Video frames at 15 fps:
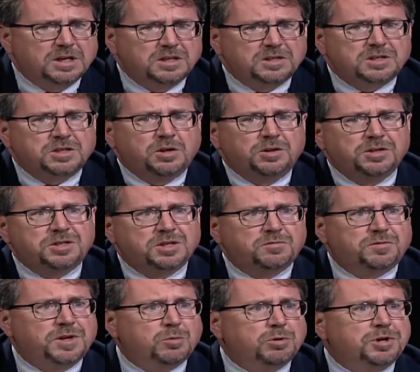still as if
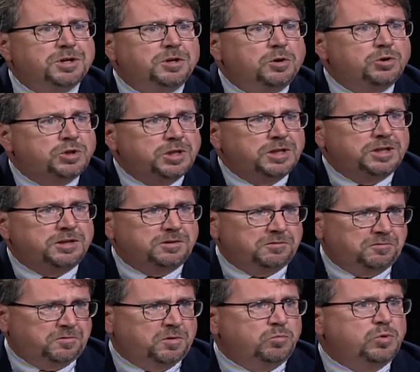they were negotiating
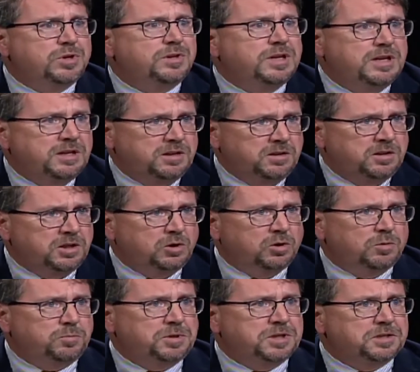from within the
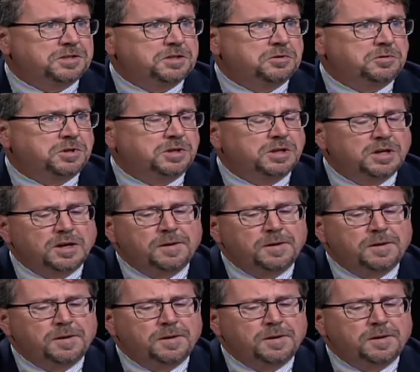European Union.